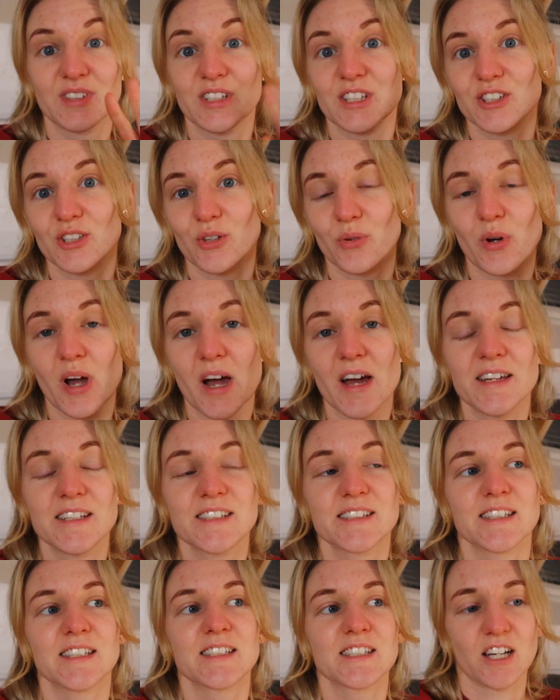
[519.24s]
So
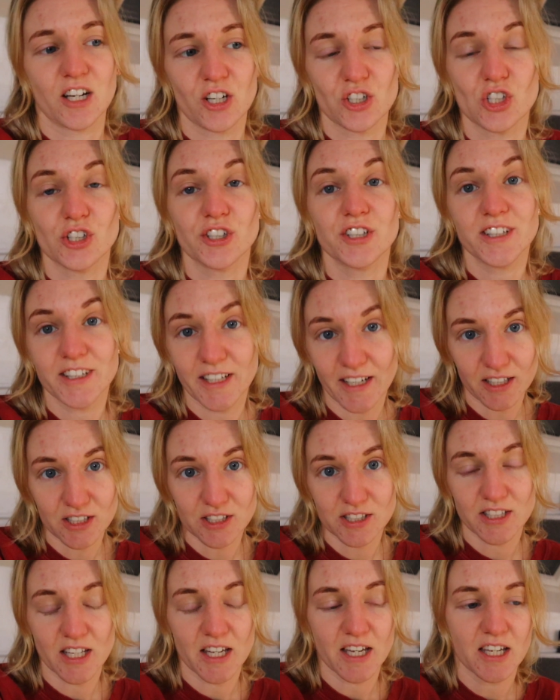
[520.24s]
guys, it's actually
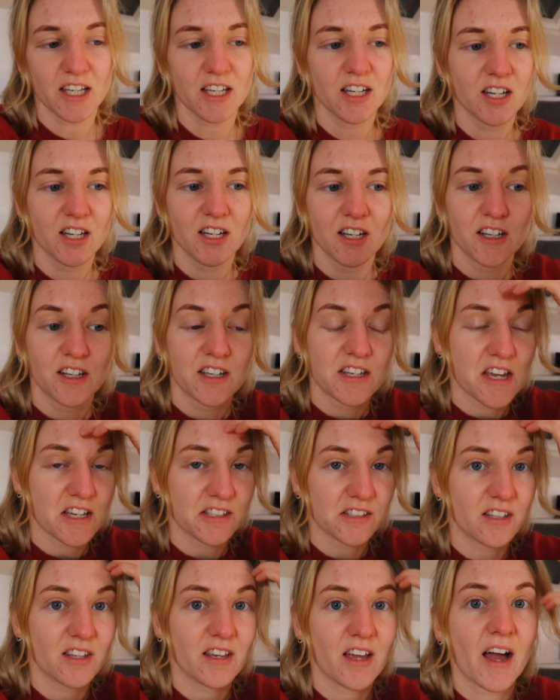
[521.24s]
next day.
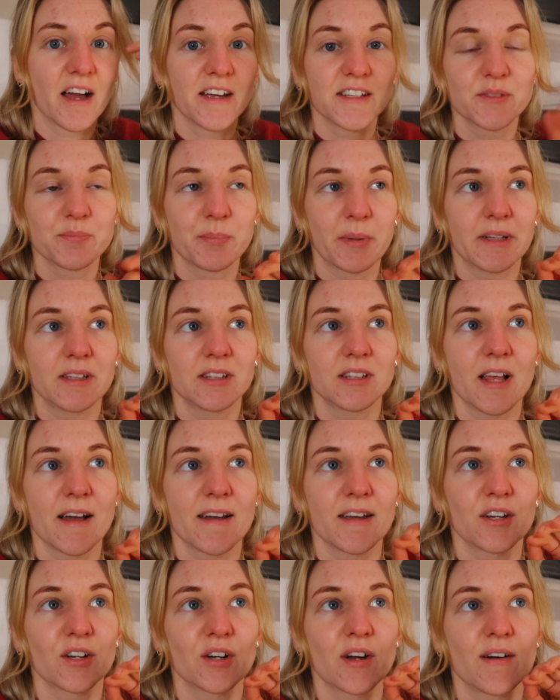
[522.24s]
Yesterday I spent
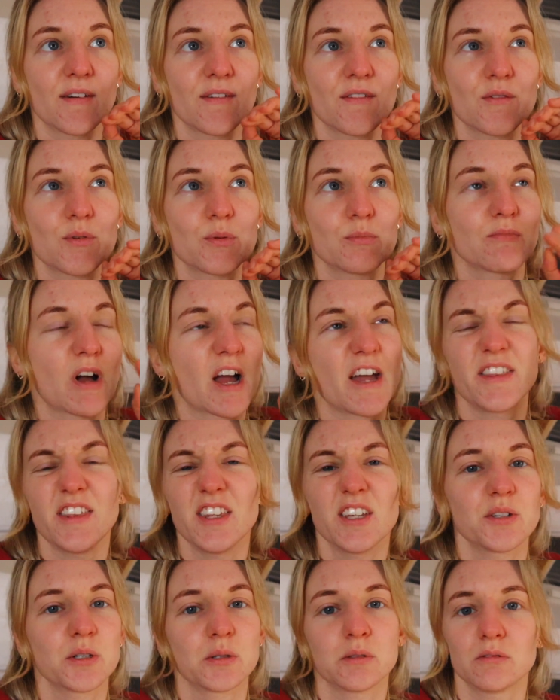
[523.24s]
like, I
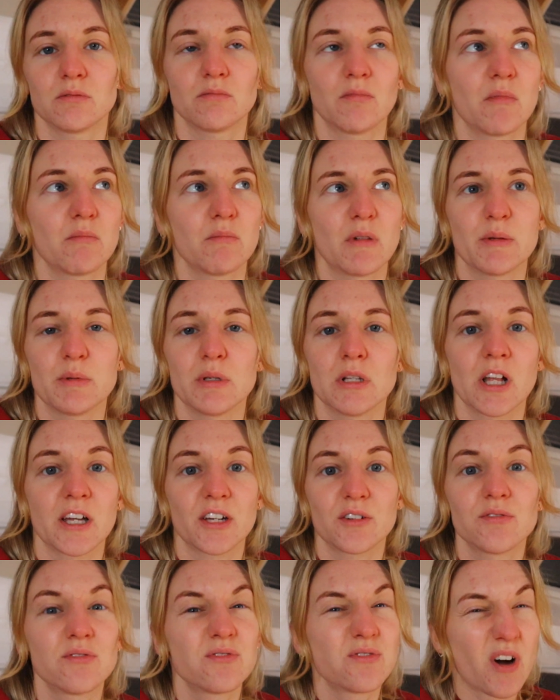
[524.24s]
think maybe
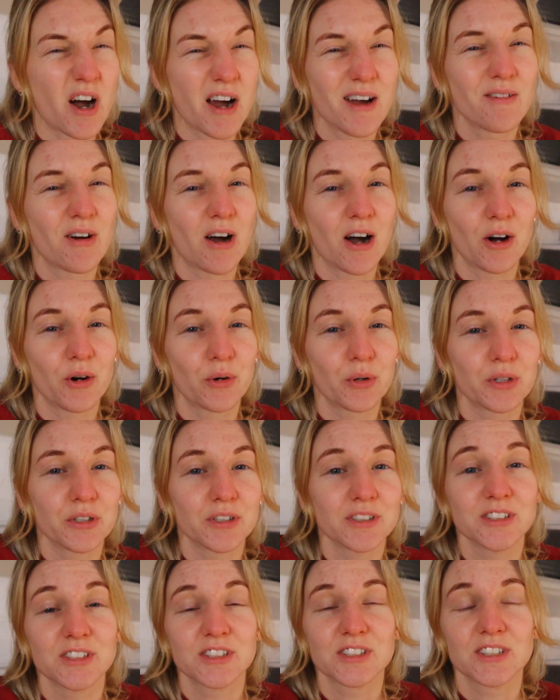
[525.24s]
like 5
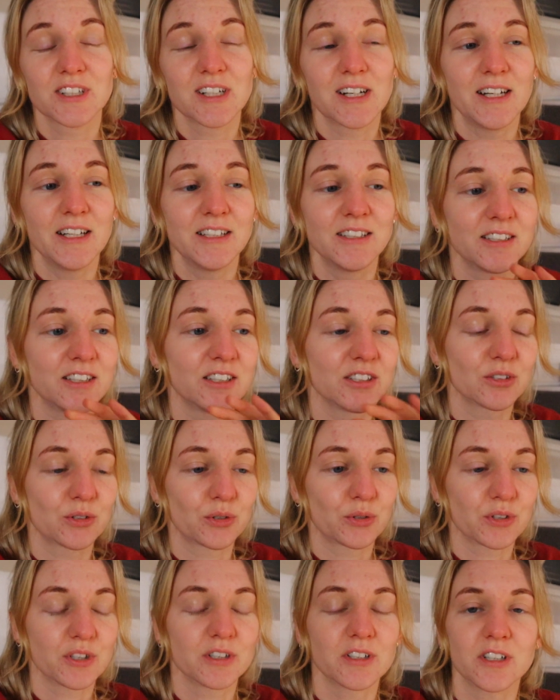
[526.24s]
hours cleaning and
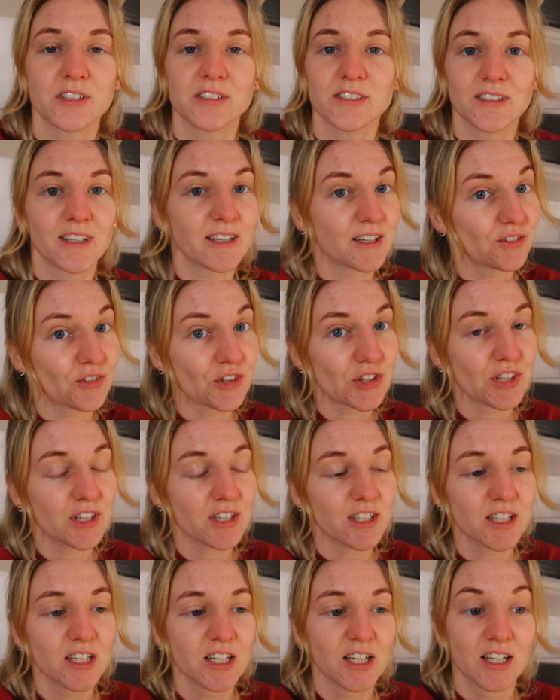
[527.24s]
organizing
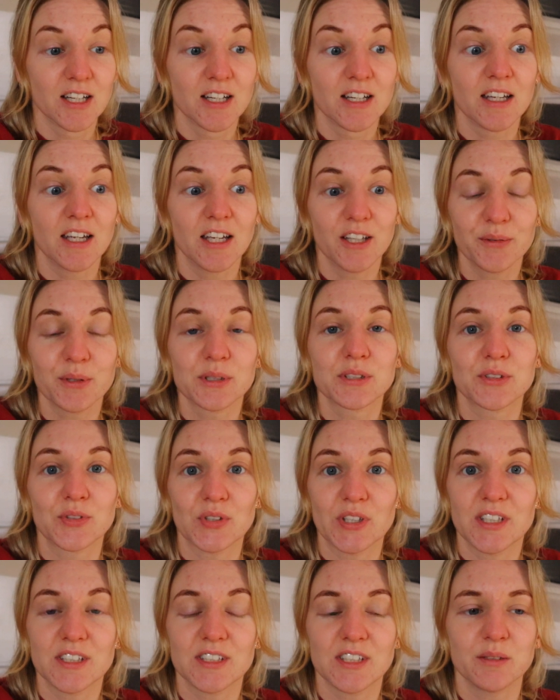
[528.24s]
everything. It was
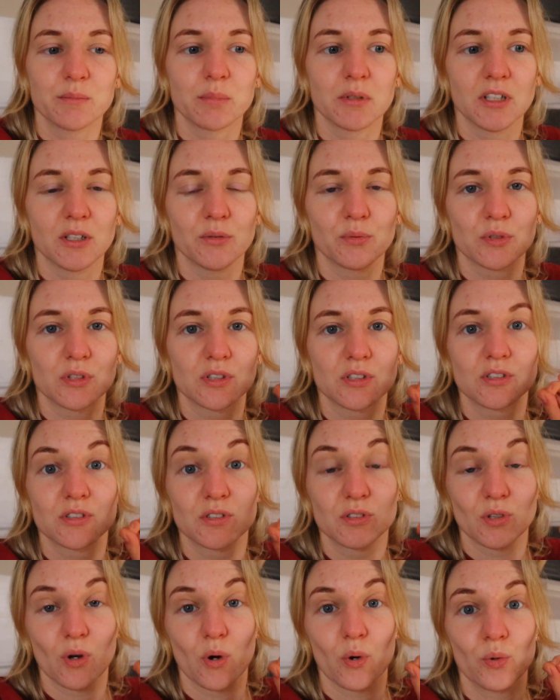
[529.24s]
crazy, but it was
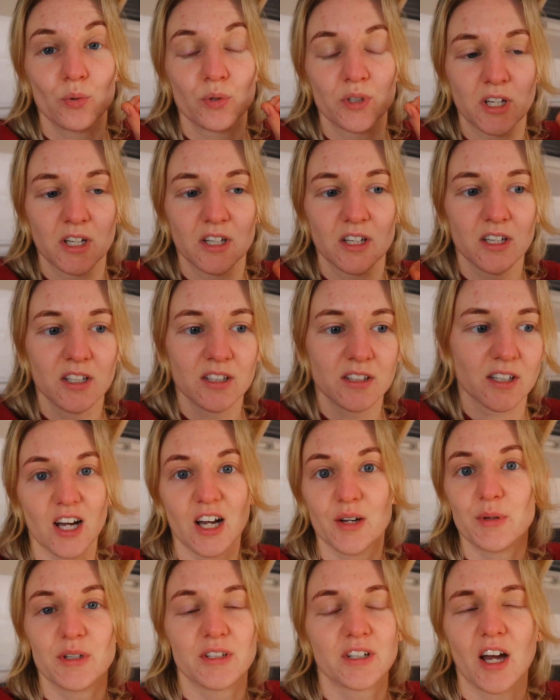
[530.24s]
so needed.
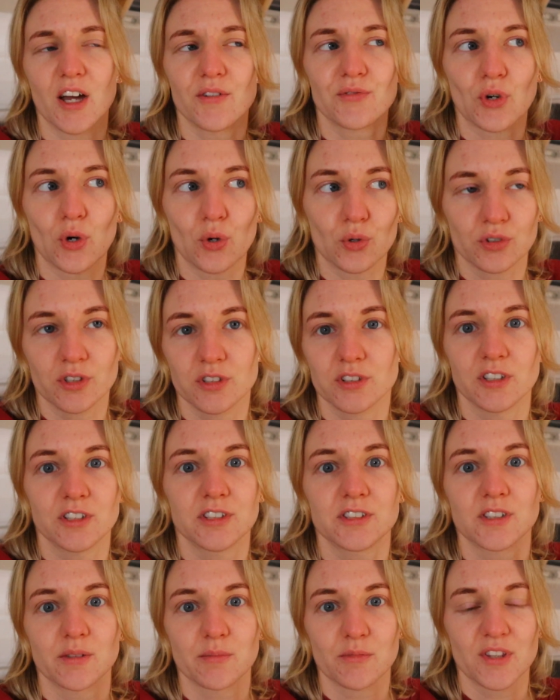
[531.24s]
I mean, I've
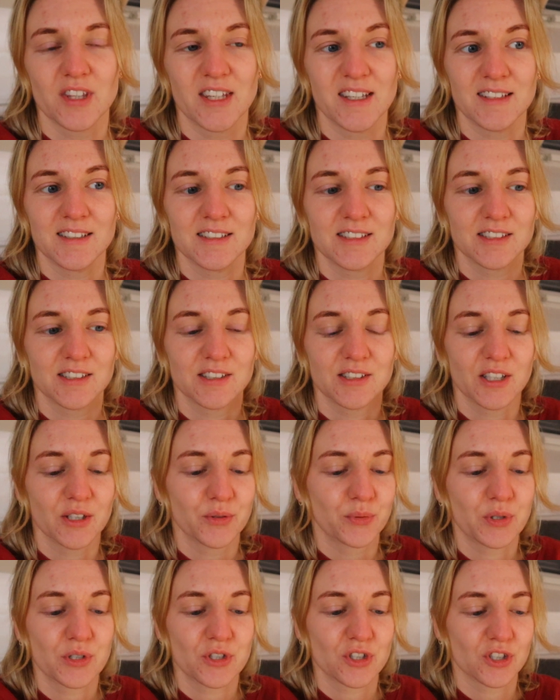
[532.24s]
organized some things
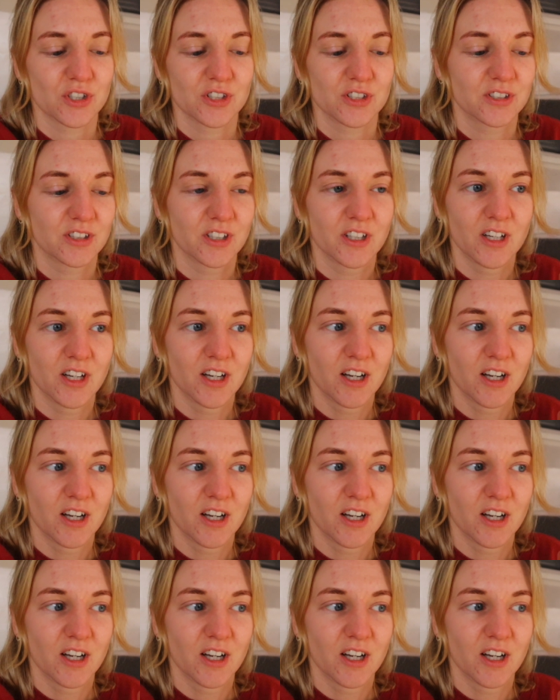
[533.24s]
that were just